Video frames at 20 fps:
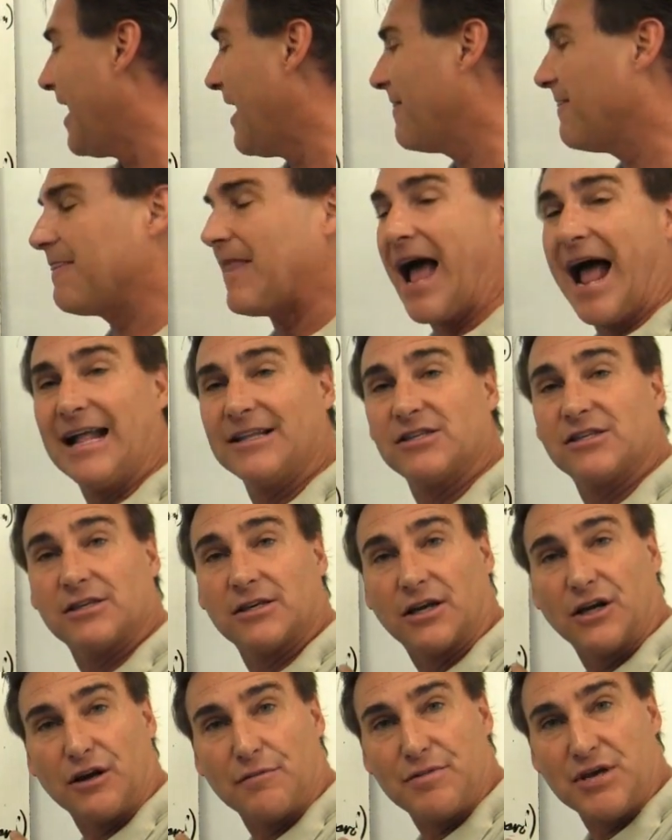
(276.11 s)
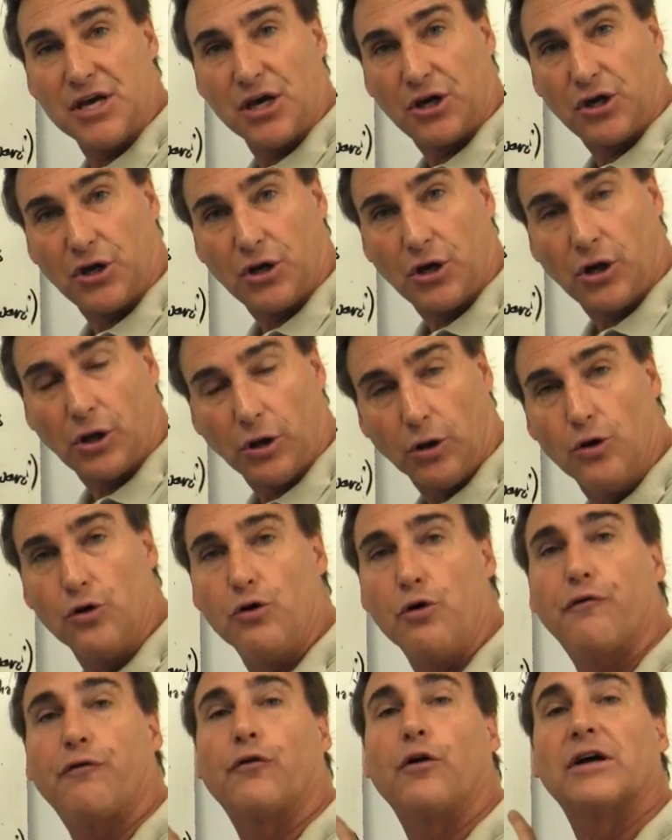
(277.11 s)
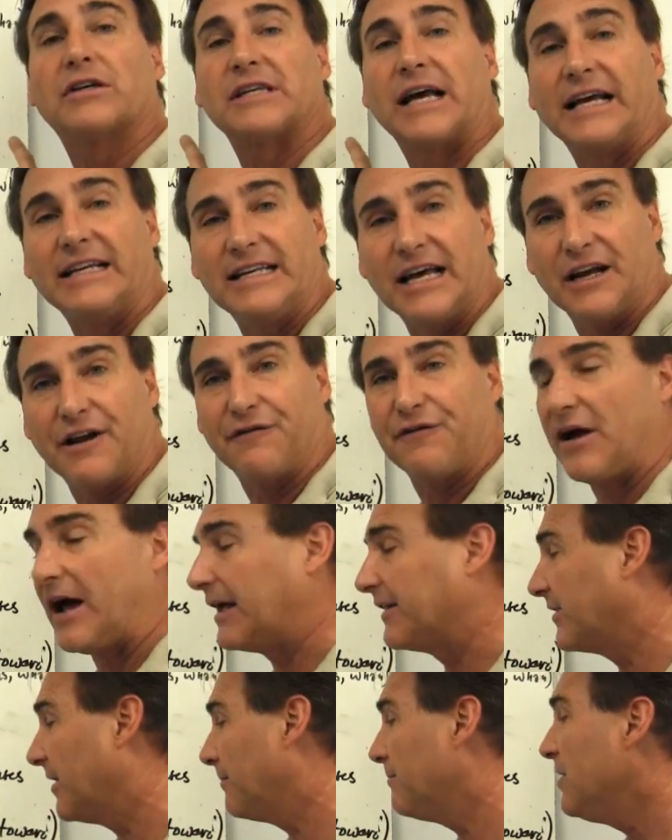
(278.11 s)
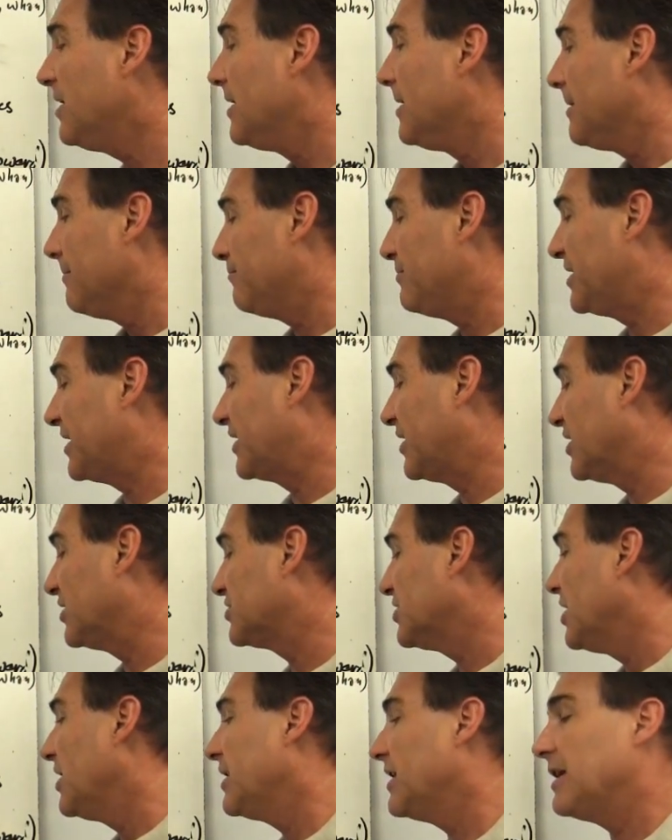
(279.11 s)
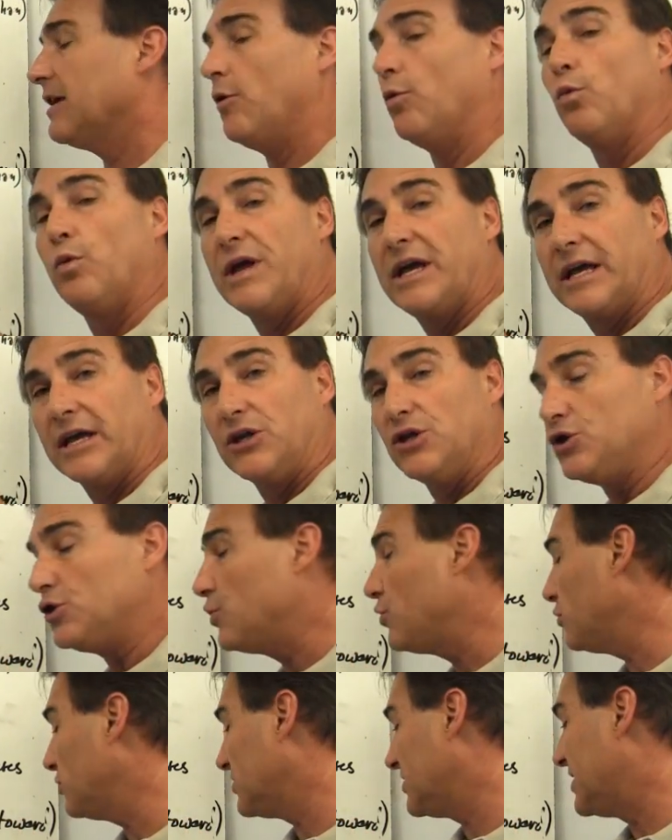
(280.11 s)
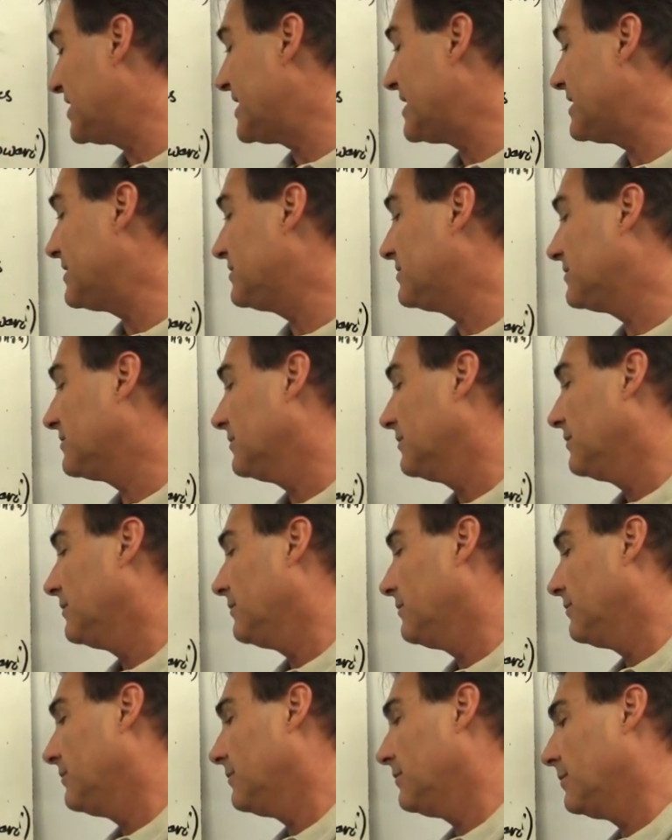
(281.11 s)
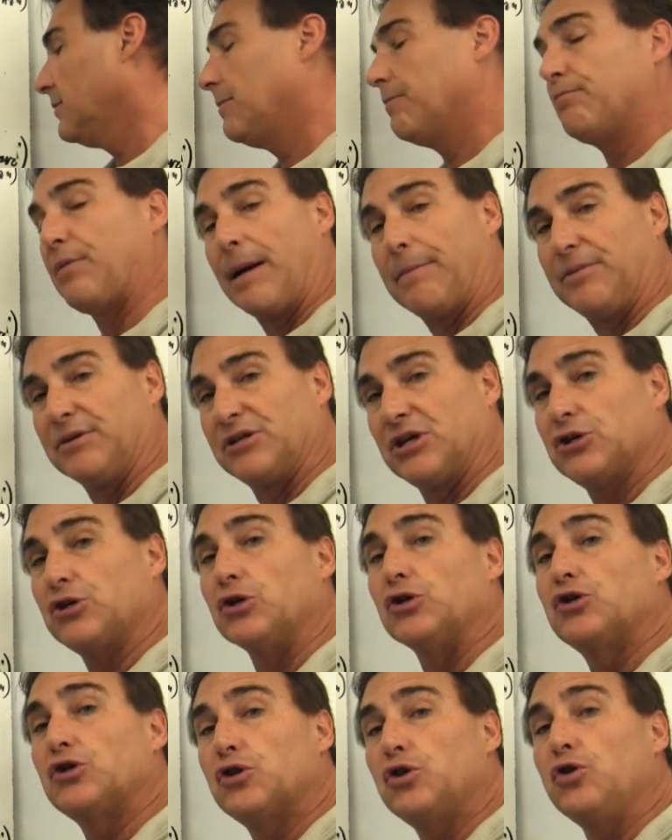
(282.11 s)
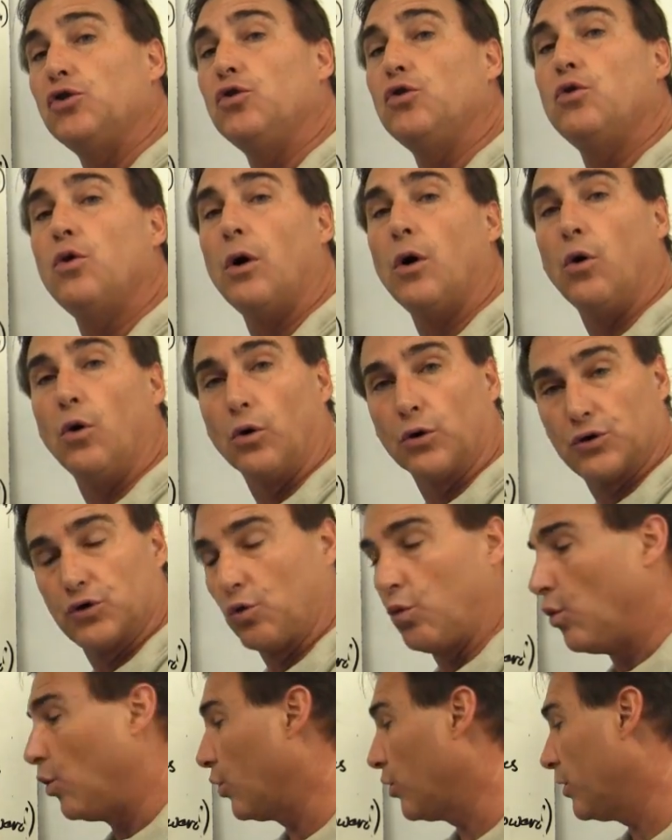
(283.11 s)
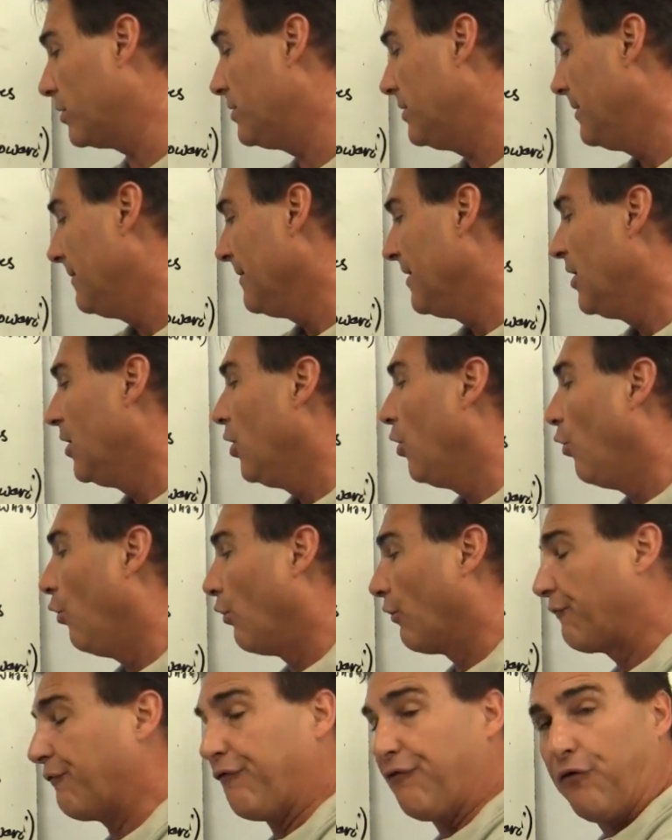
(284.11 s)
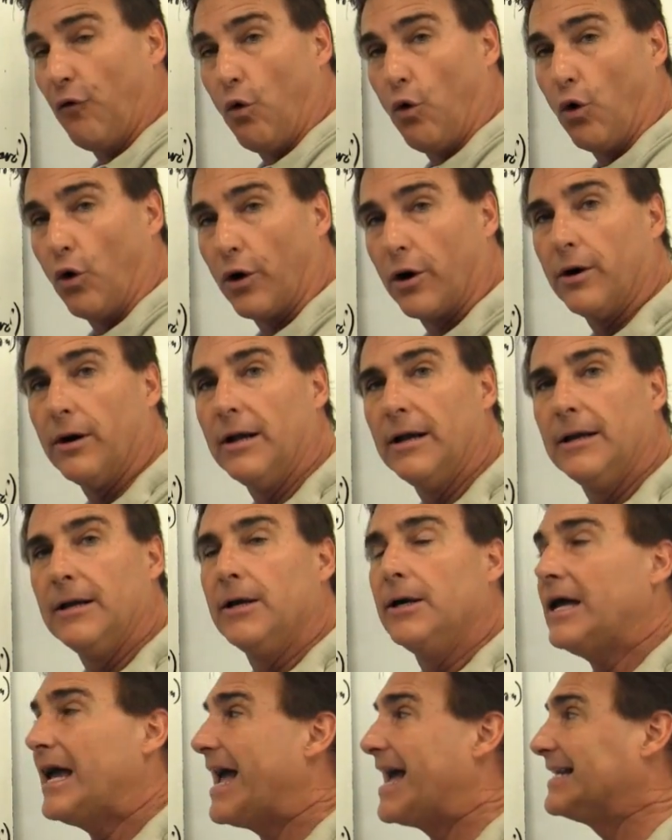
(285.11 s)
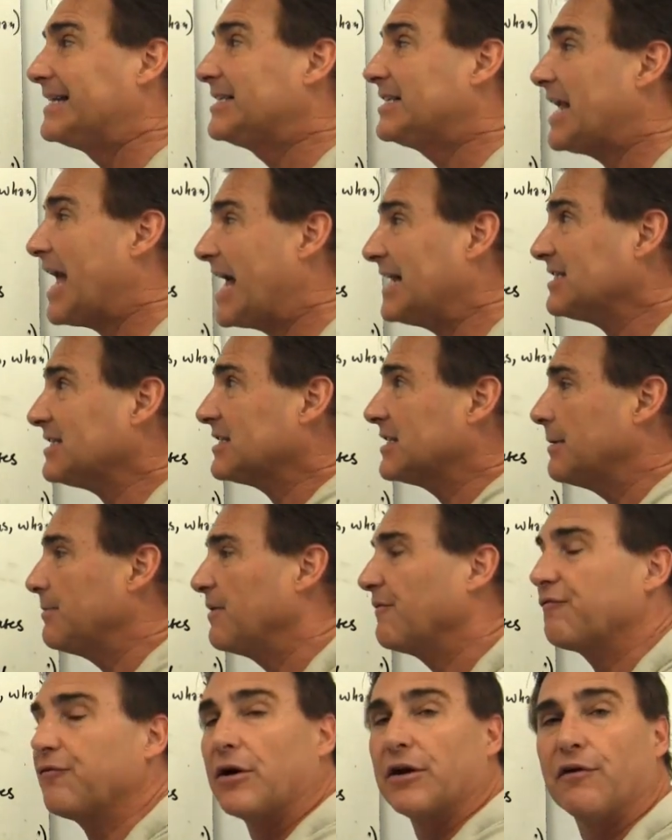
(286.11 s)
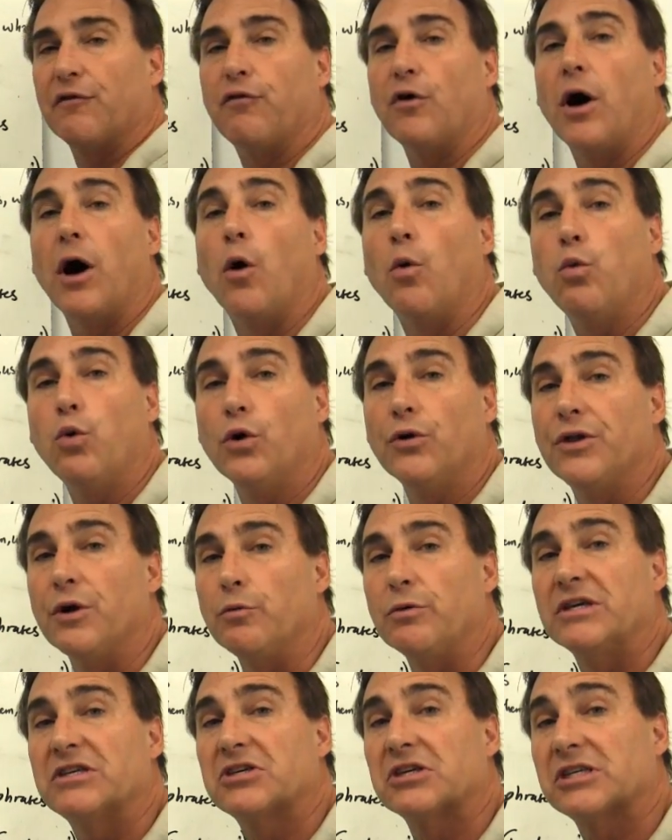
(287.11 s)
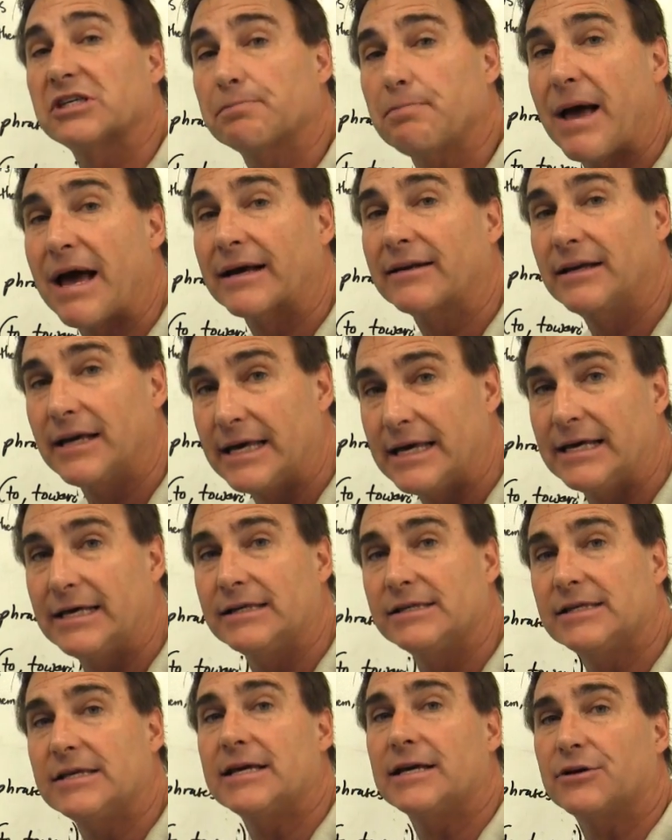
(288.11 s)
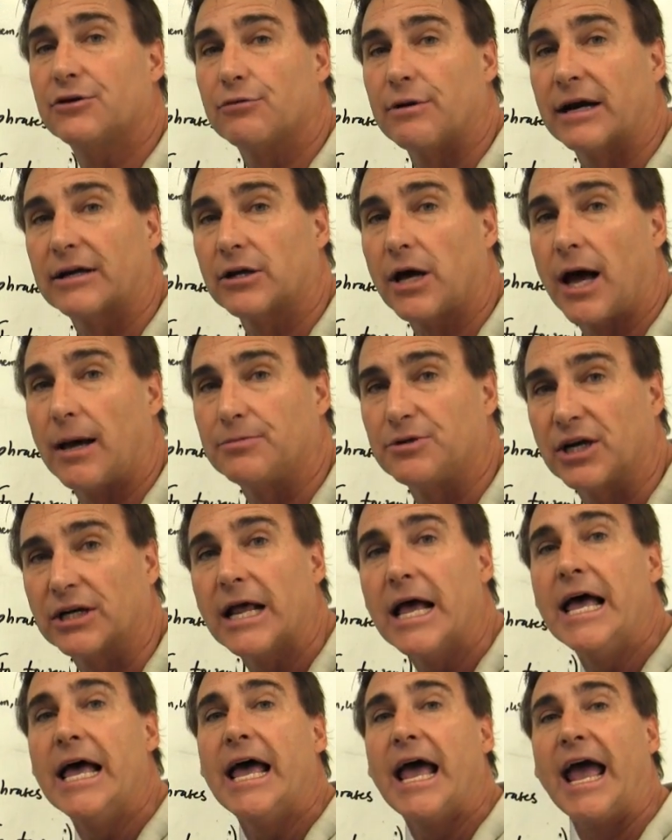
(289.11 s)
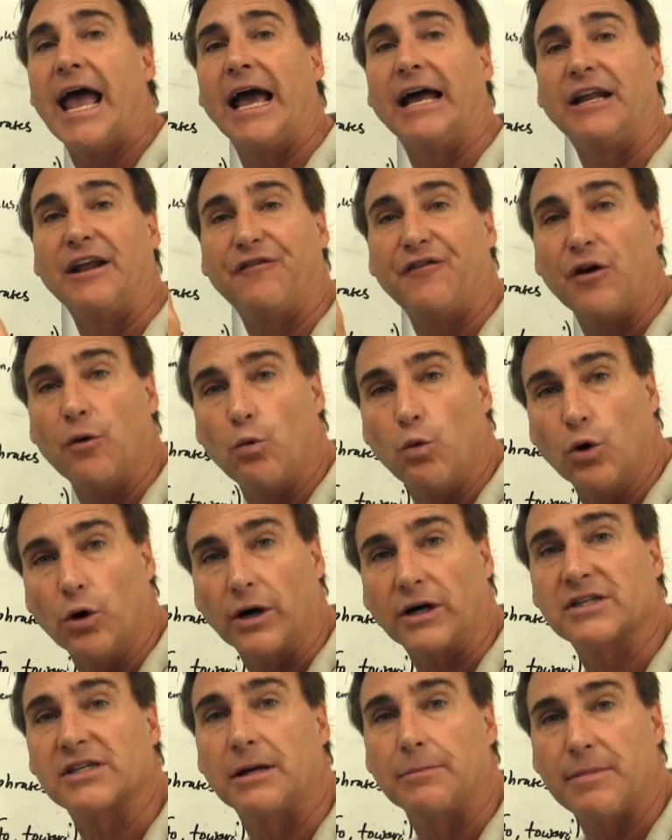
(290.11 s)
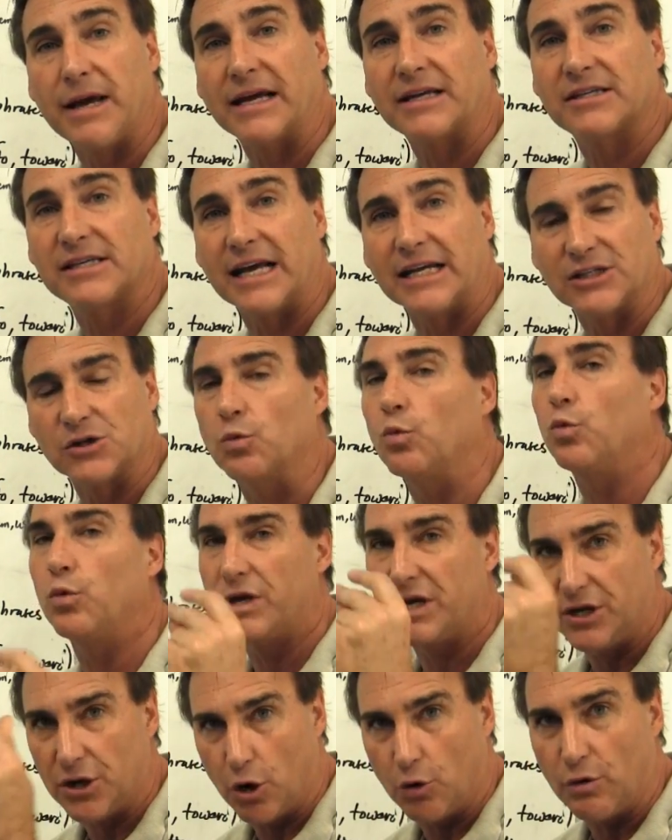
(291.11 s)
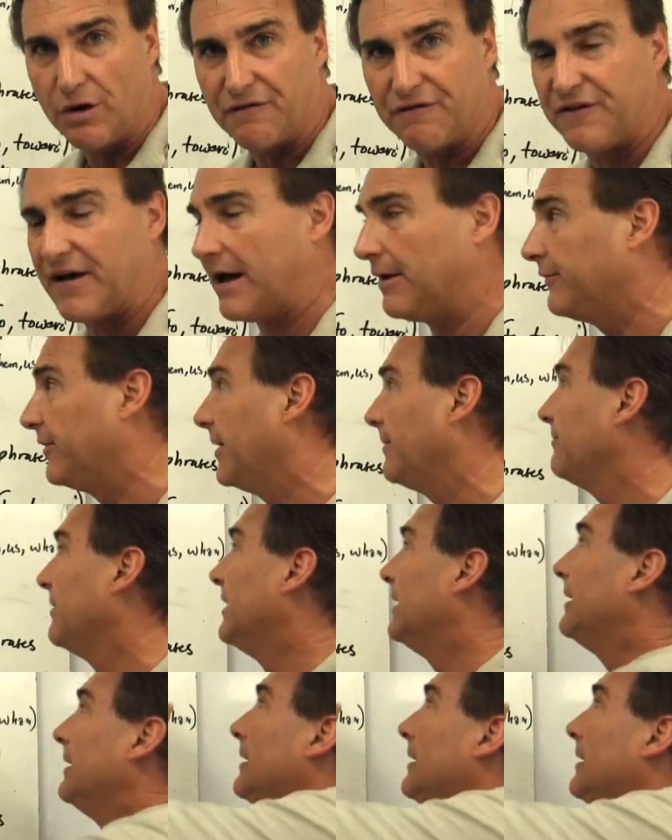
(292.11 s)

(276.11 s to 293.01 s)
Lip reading: And that's going to be a clue for us identifying them, because we can use these prepositions to or toward or for and test them in front of a word that we suspect is the indirect object. And if it works and makes sense, we know we found it.